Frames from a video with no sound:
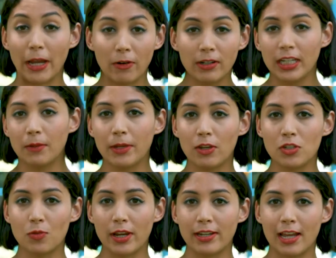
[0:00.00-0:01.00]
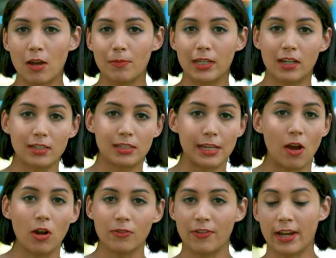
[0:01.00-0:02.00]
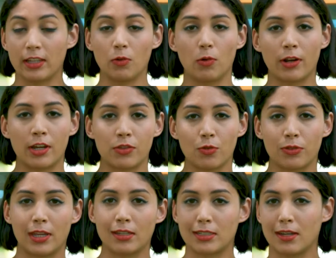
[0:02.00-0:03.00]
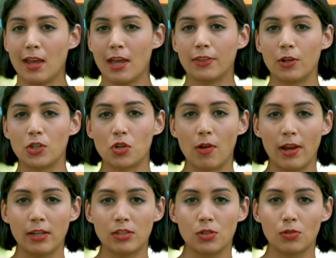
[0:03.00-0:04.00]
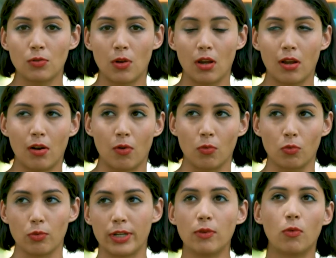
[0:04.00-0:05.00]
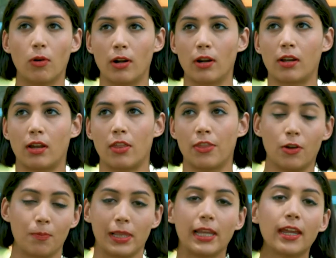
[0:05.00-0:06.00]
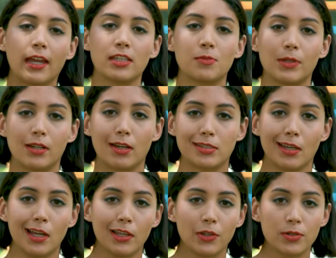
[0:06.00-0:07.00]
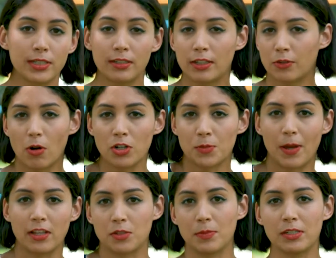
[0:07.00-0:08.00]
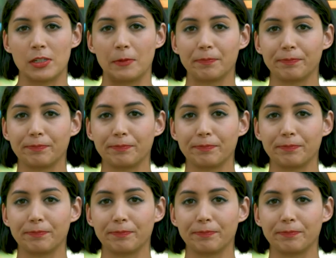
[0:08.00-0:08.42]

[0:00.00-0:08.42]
parent emails right now because they are finally working through things and they're trying to rework their plans because they're seeing that there are spots missing.